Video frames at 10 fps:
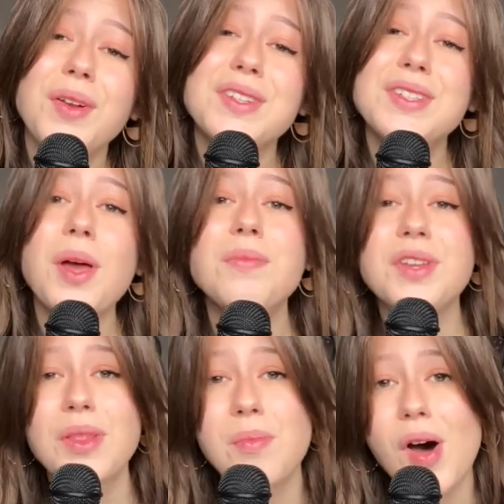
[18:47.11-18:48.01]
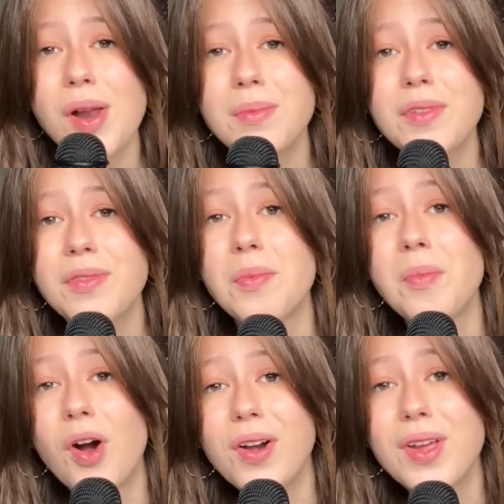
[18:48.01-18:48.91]
sub to the bottom of the
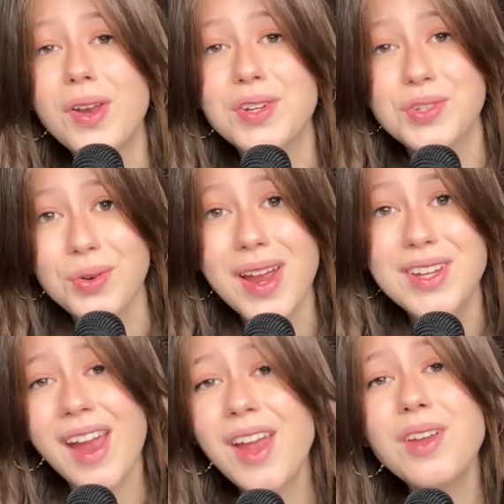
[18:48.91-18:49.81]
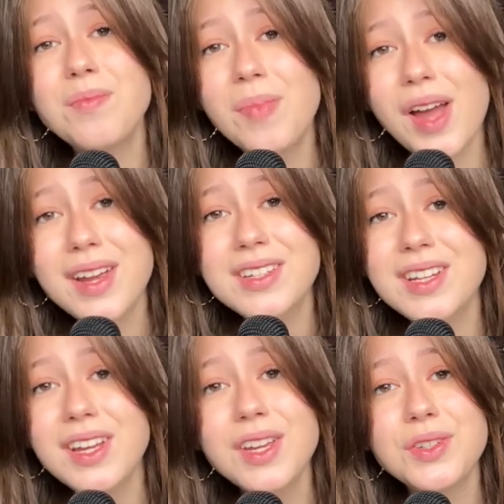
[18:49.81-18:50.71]
Mariana Trench and buy a
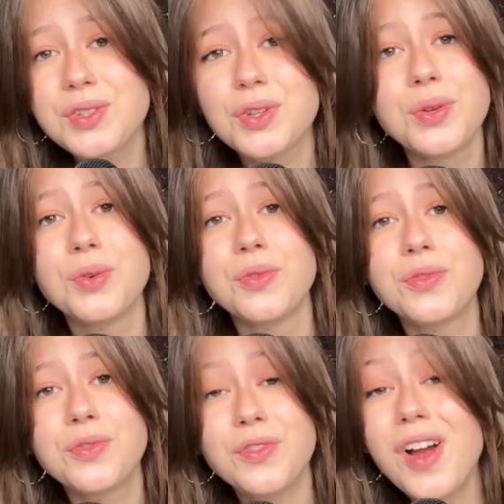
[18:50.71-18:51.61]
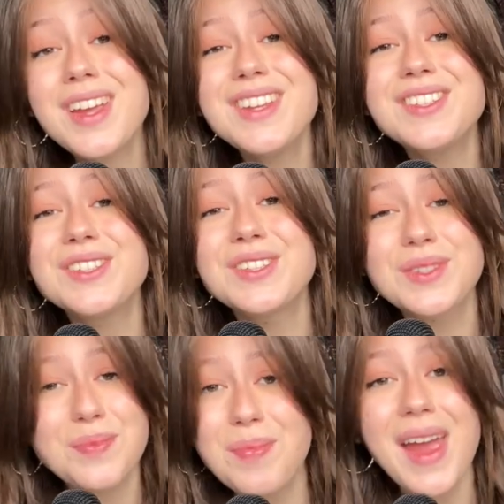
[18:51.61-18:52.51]
ticket to fucking
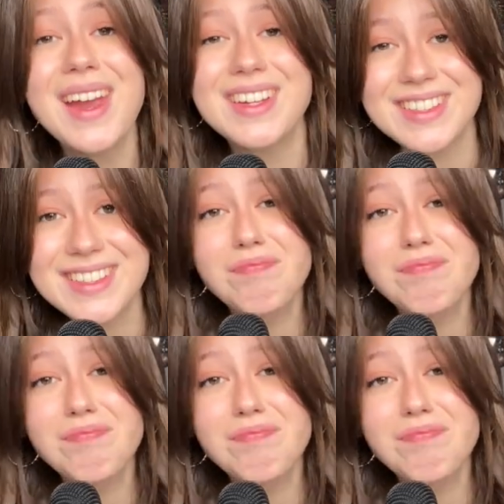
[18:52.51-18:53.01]
space.